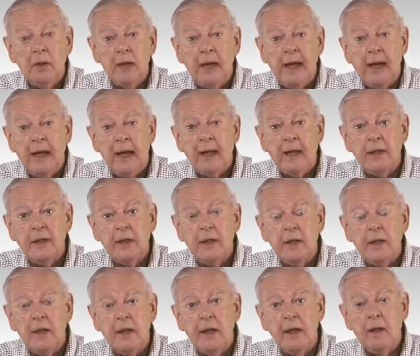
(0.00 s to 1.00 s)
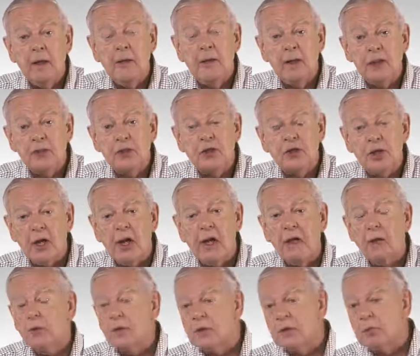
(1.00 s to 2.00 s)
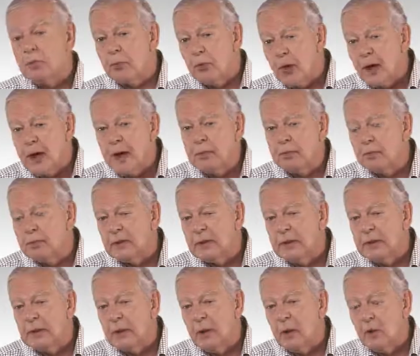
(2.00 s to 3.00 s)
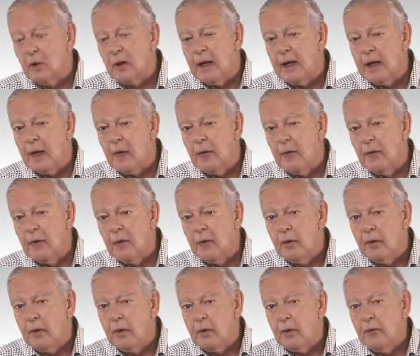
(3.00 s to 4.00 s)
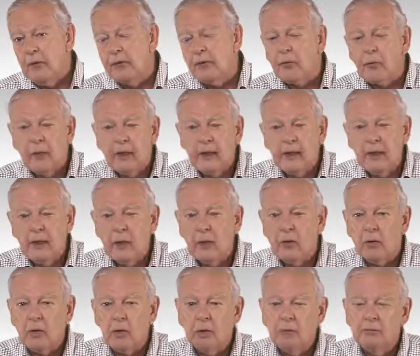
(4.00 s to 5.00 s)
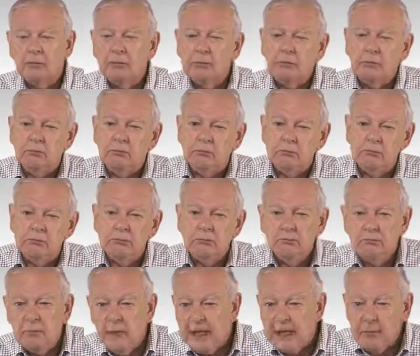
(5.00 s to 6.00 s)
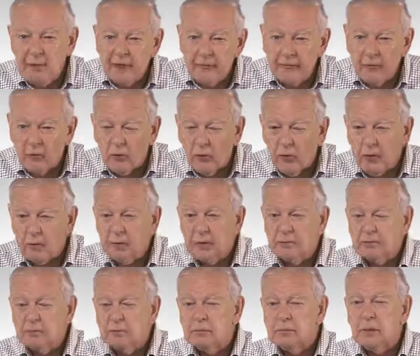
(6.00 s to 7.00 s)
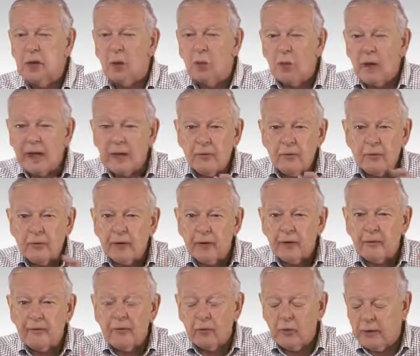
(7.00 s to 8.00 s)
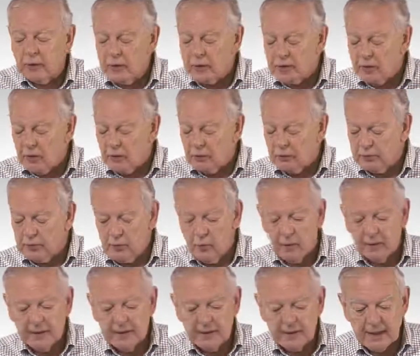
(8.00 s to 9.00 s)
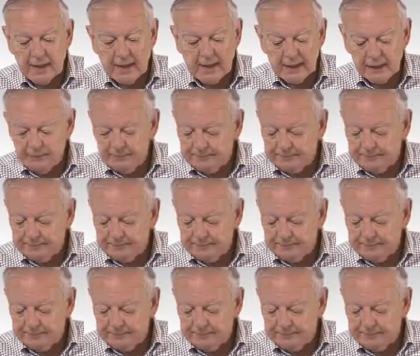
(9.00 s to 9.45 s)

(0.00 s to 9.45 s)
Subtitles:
And this child was probably around 3 or maybe 4, but around 3 or 4 years old when it died.